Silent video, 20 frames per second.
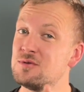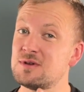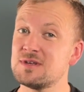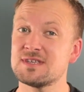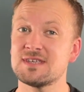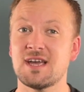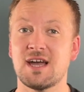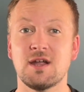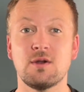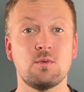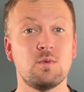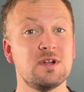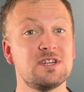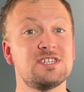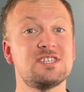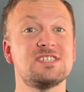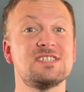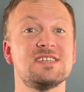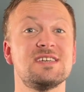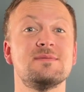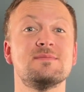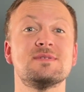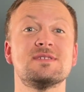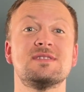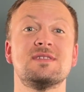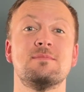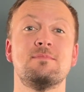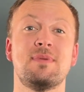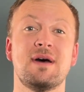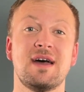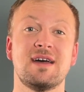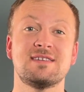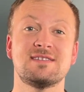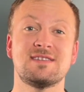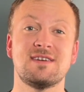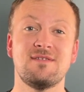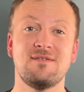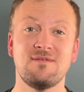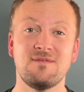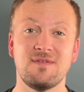decide which seems the
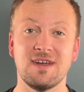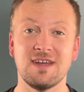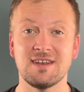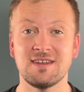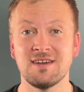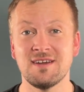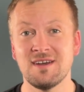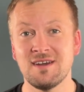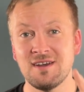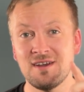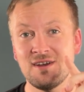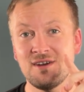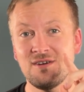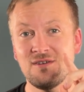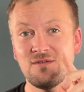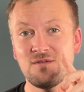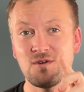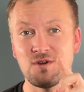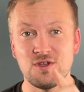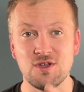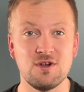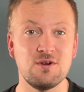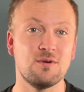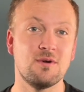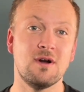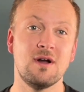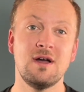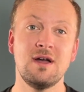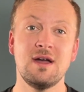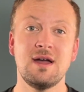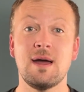best fit for you.